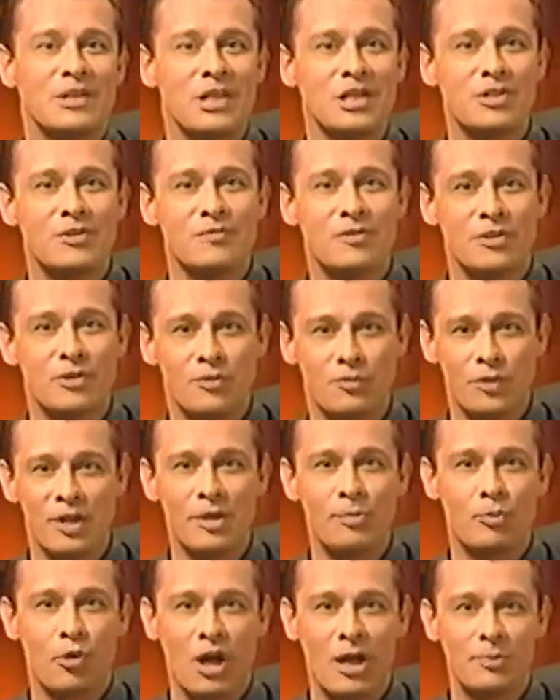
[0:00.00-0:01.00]
each of the
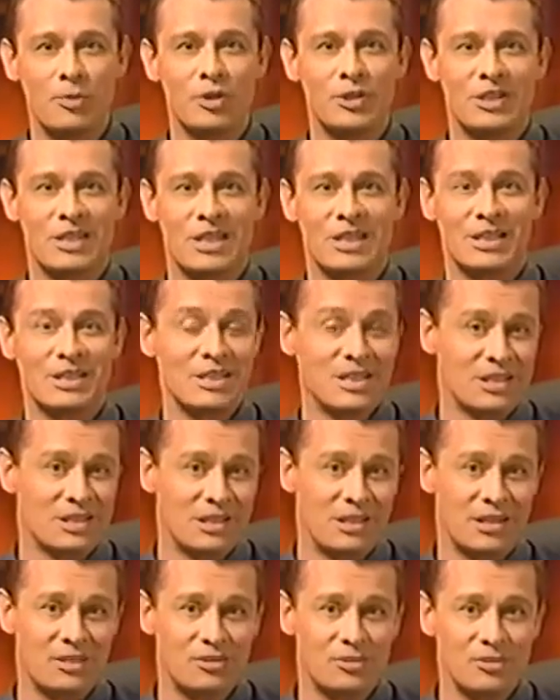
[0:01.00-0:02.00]
3 primary techniques
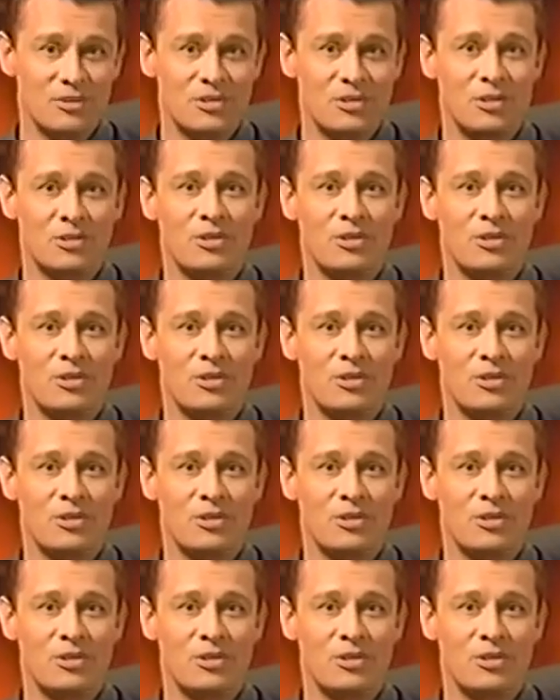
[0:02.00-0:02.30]
that I use